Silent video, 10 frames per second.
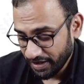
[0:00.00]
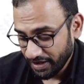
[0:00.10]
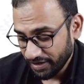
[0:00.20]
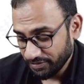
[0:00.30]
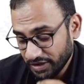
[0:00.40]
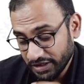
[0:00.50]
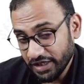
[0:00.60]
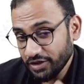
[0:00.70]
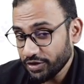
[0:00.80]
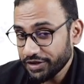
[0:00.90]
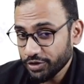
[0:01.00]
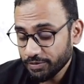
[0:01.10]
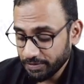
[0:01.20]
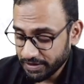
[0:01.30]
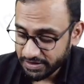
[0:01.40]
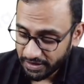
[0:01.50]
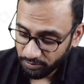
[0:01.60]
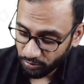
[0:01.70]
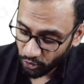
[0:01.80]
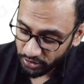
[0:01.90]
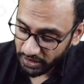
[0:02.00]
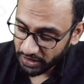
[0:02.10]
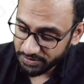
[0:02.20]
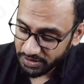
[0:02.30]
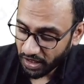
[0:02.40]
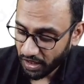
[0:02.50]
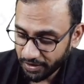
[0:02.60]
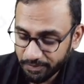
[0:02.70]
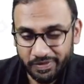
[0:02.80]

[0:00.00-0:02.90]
The thing you need to remember is that both the limbs are hung.